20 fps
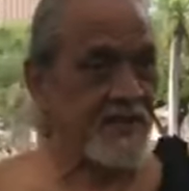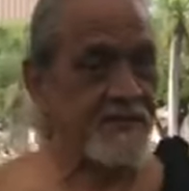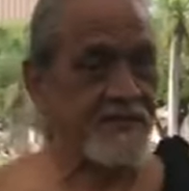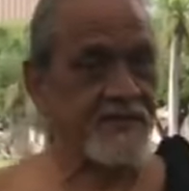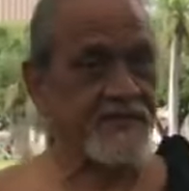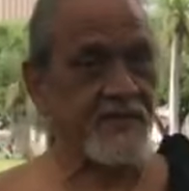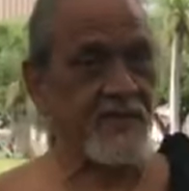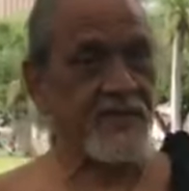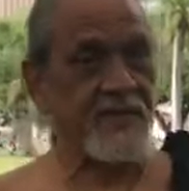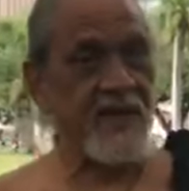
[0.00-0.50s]

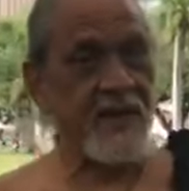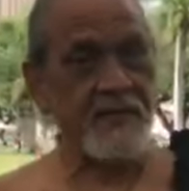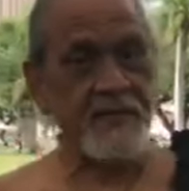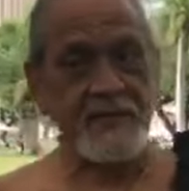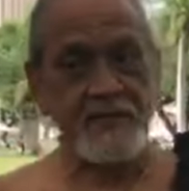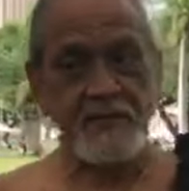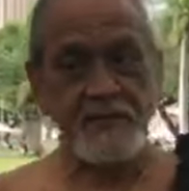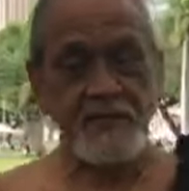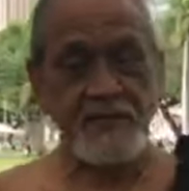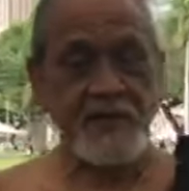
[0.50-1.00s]
this all
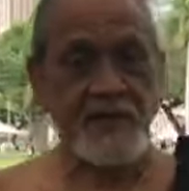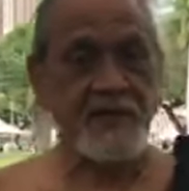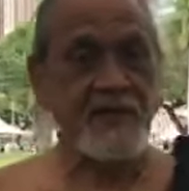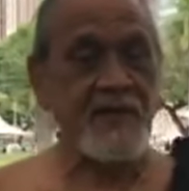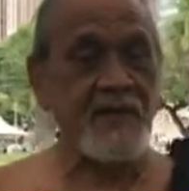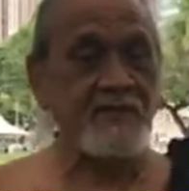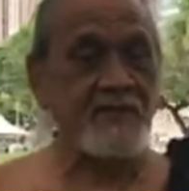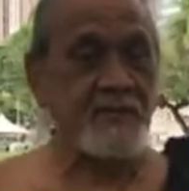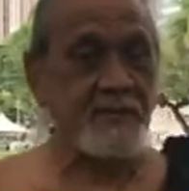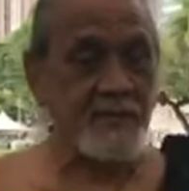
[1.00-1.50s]
happened, we didn't
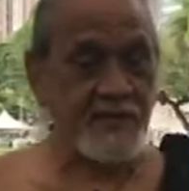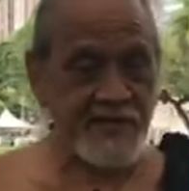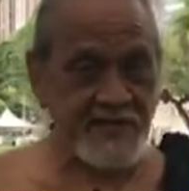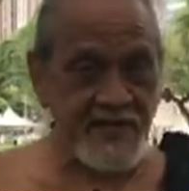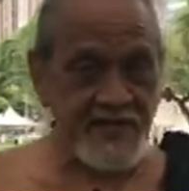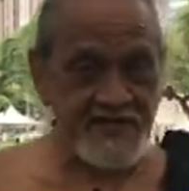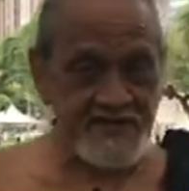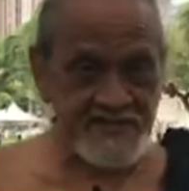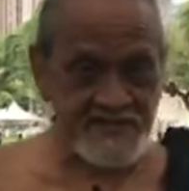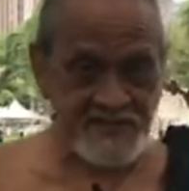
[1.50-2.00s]
have
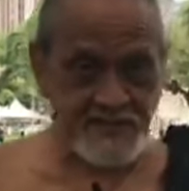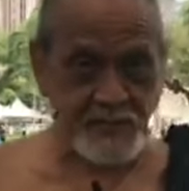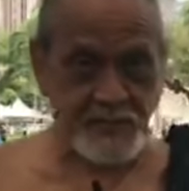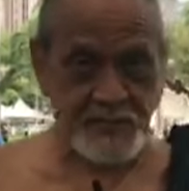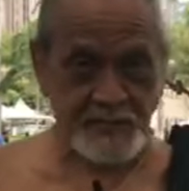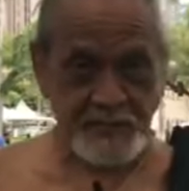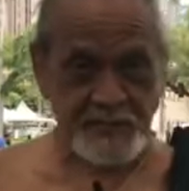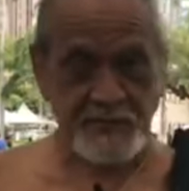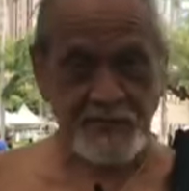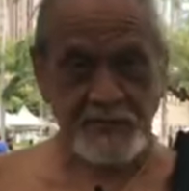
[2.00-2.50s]
communications the
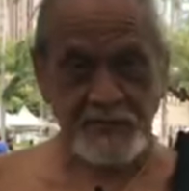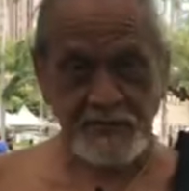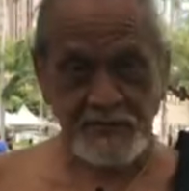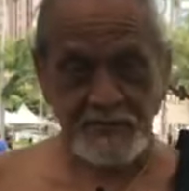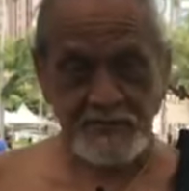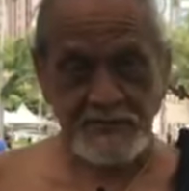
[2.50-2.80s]
way we do.